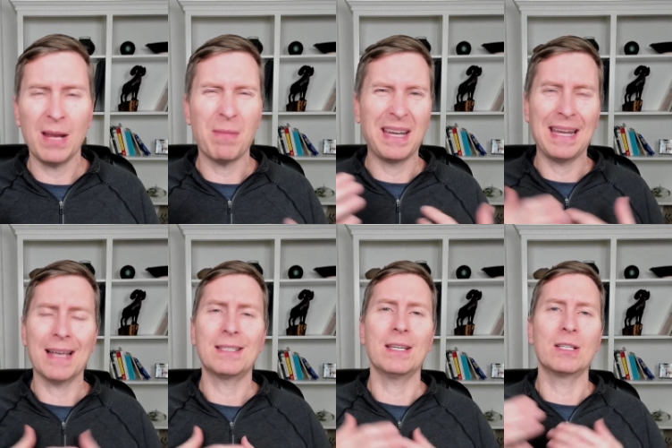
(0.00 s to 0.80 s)
My
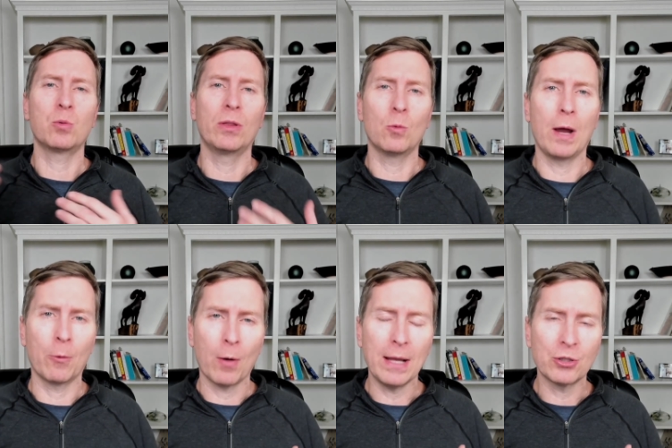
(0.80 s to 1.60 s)
guess is with the way
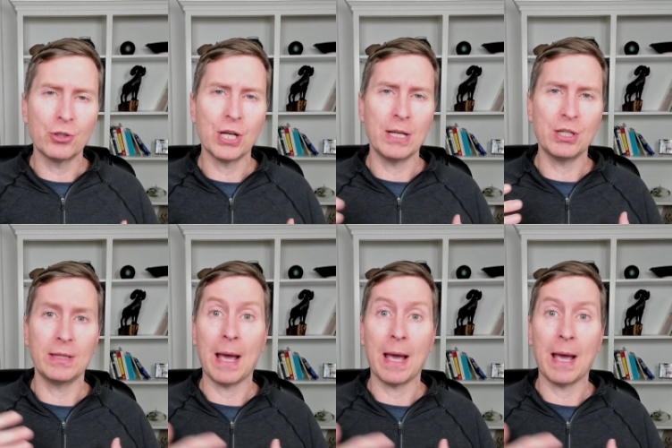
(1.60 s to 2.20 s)
rates are changing,